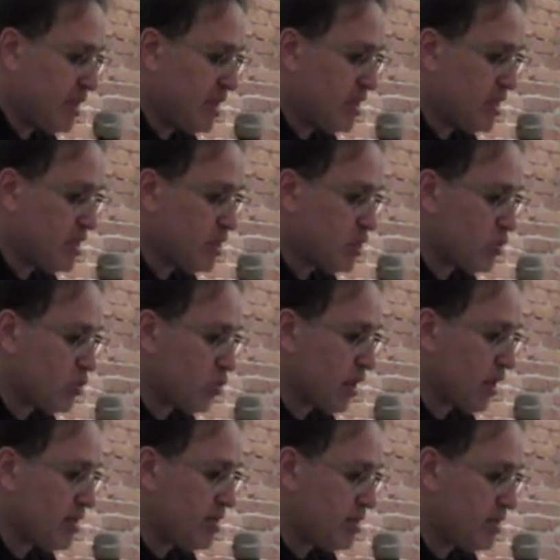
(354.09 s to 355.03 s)
each
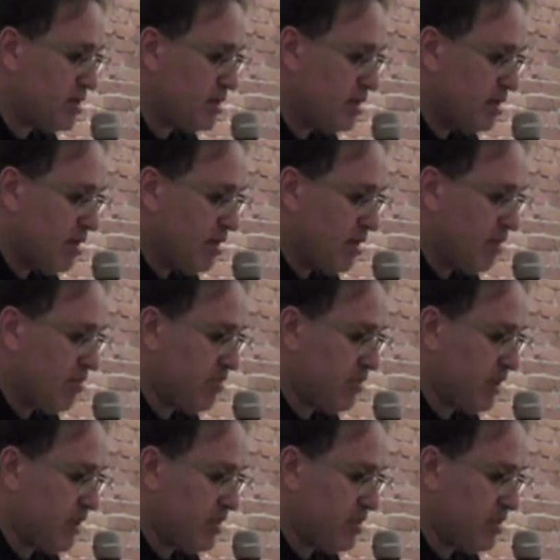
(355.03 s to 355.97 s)
one a
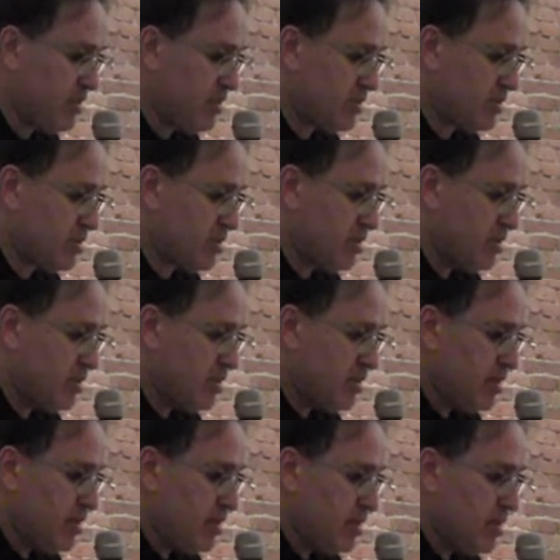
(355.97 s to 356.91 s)
face,
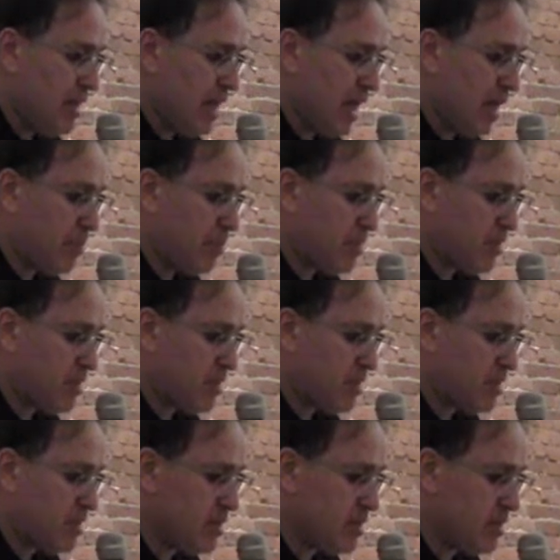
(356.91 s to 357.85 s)
the
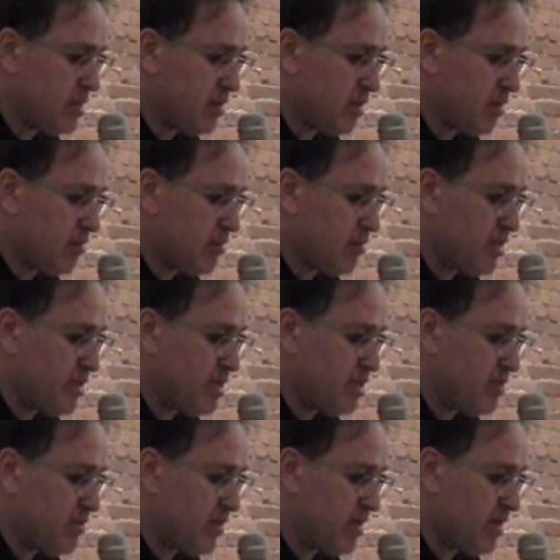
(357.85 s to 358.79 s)
apparition of
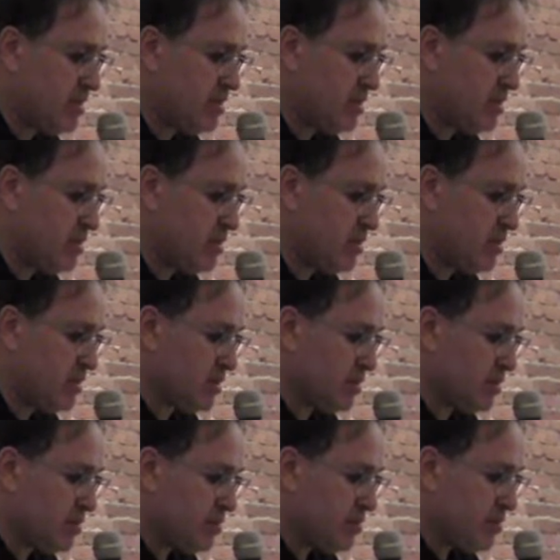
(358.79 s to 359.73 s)
these
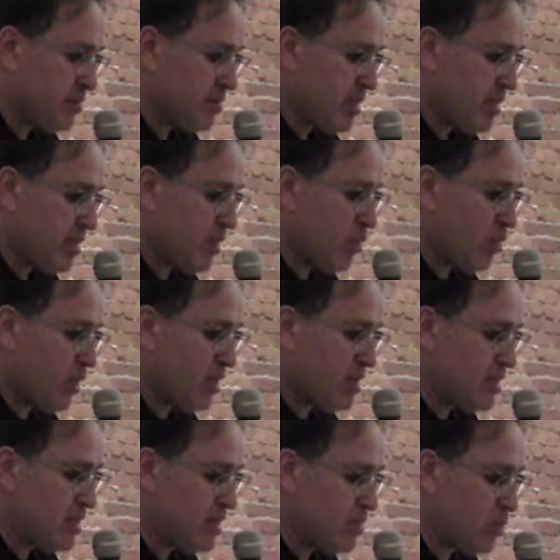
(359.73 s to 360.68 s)
faces, the
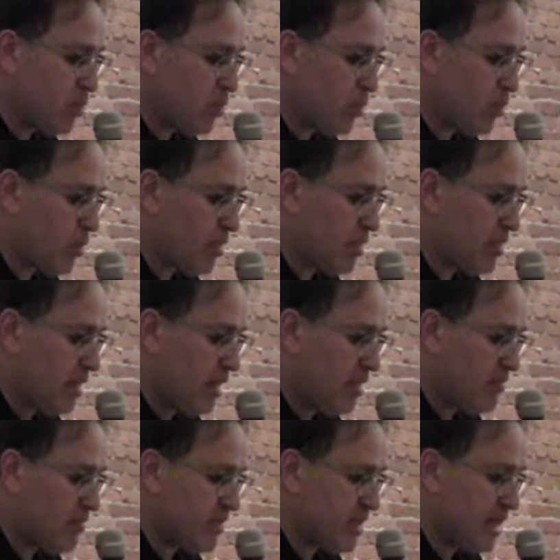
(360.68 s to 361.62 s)
ones born
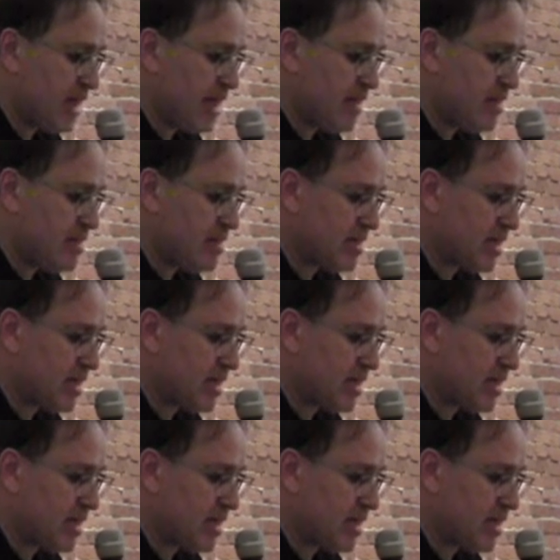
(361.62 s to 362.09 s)
every eight